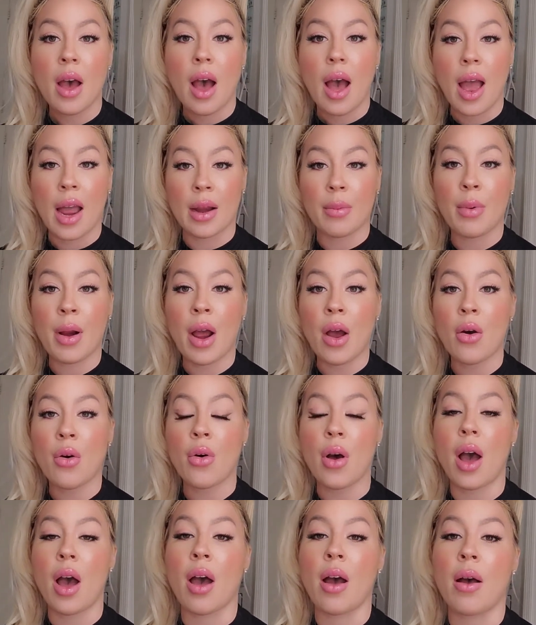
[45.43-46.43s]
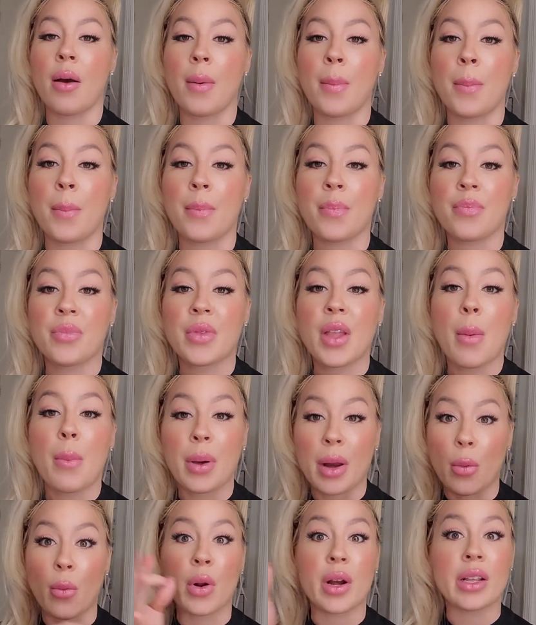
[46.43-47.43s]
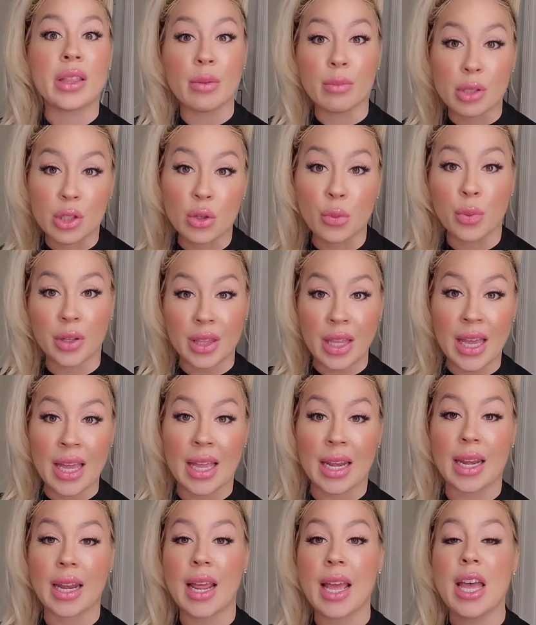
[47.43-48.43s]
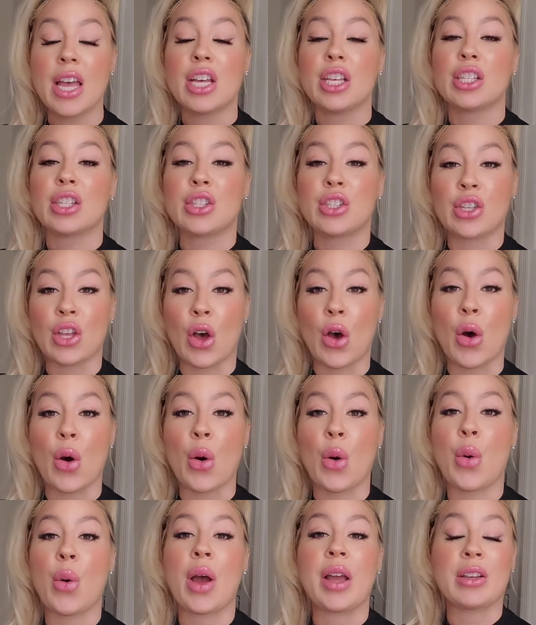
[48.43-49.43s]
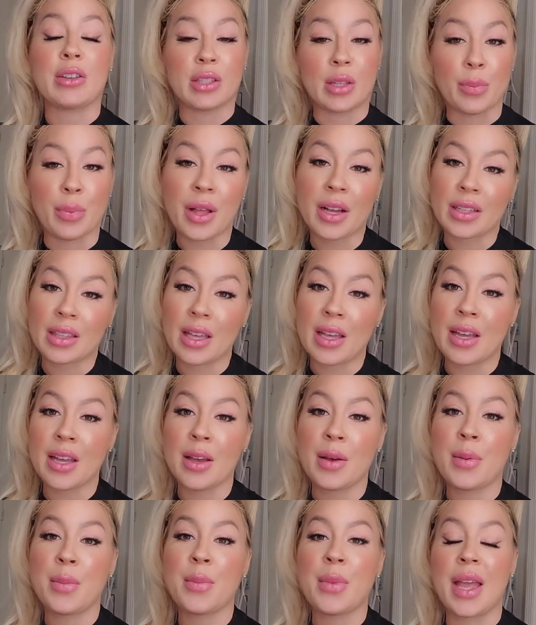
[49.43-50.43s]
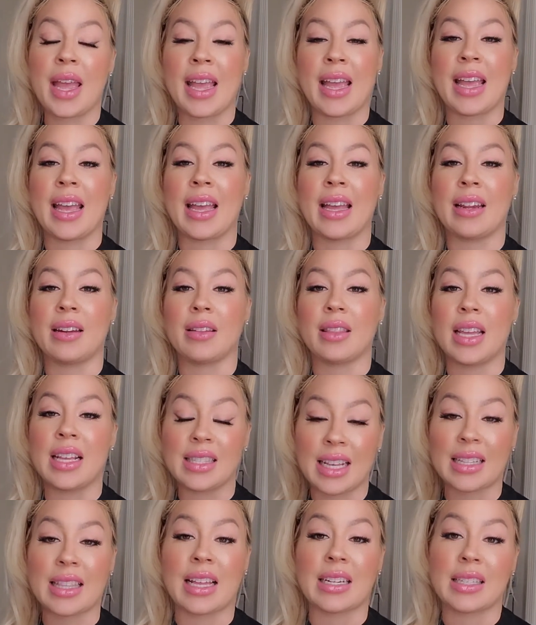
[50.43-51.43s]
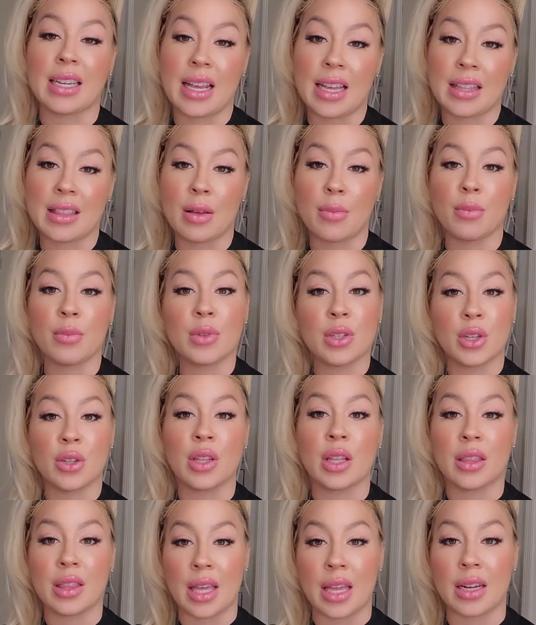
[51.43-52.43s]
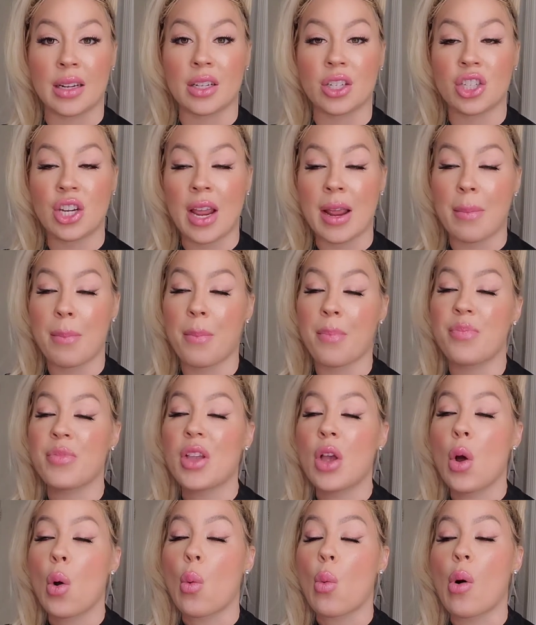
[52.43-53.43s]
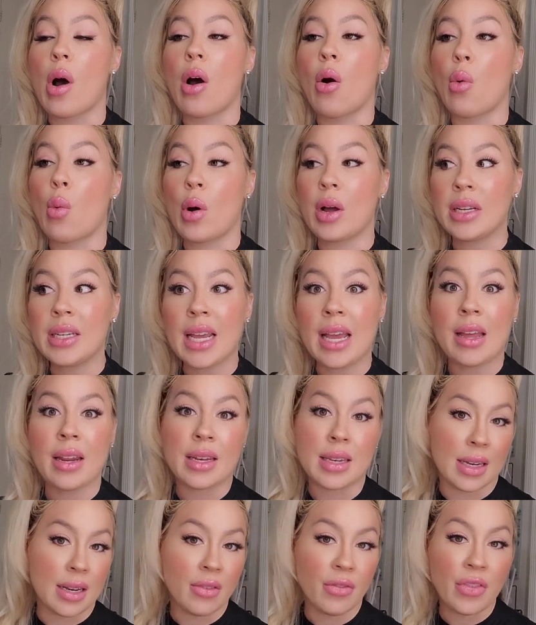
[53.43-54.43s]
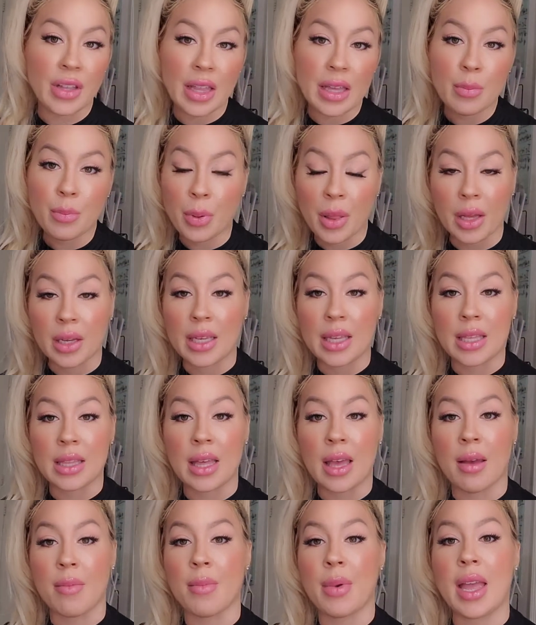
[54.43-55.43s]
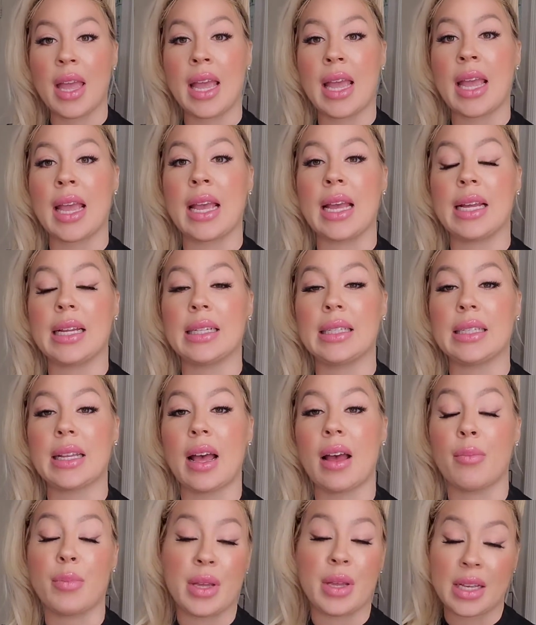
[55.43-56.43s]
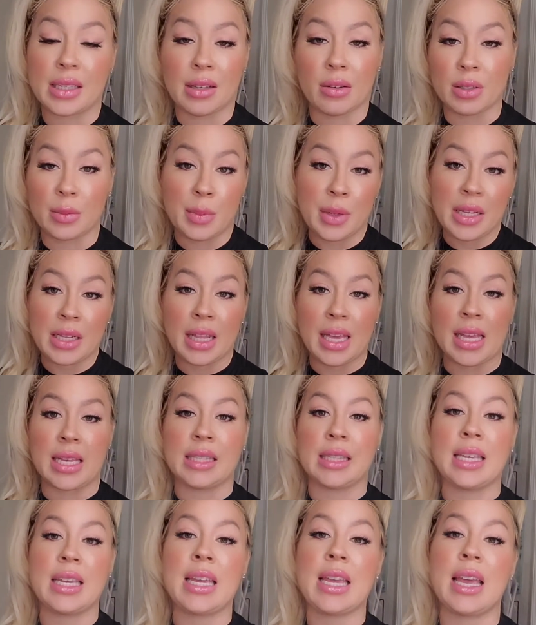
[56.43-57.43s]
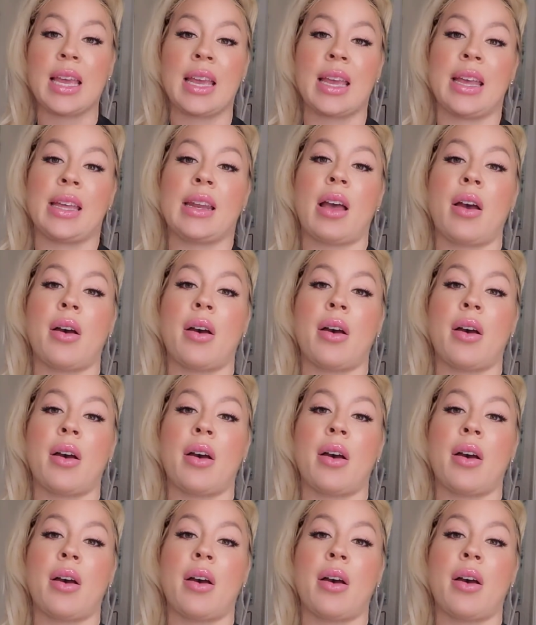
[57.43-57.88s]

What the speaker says: eyebrow, but I wanted them super thin. So I used to pluck them and things like that to get them to the thin shape. Well, one day I didn't feel like plucking them, and because I was being lazy, and